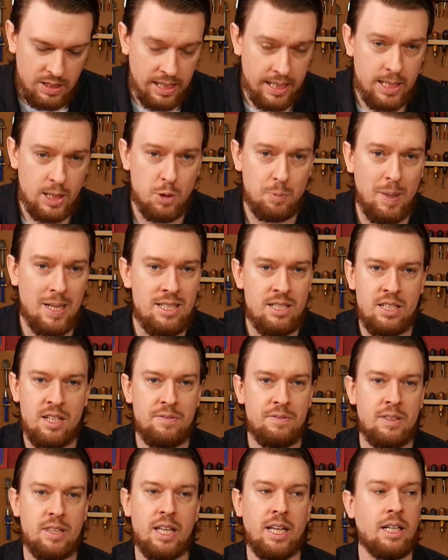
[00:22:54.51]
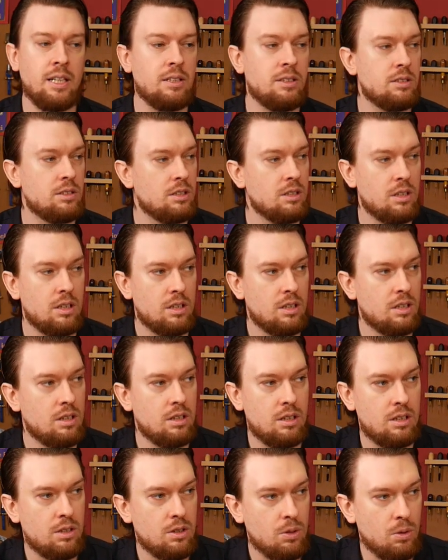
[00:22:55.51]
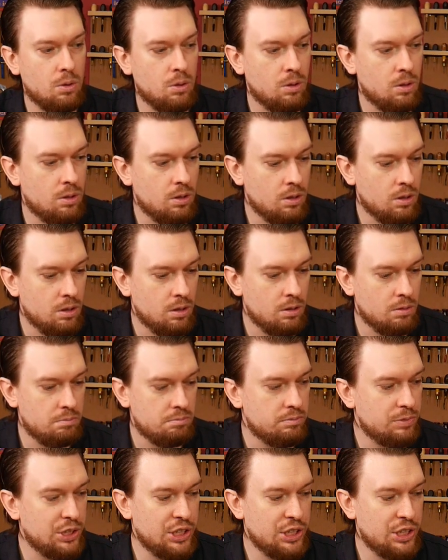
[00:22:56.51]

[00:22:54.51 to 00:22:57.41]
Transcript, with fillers: expensive things or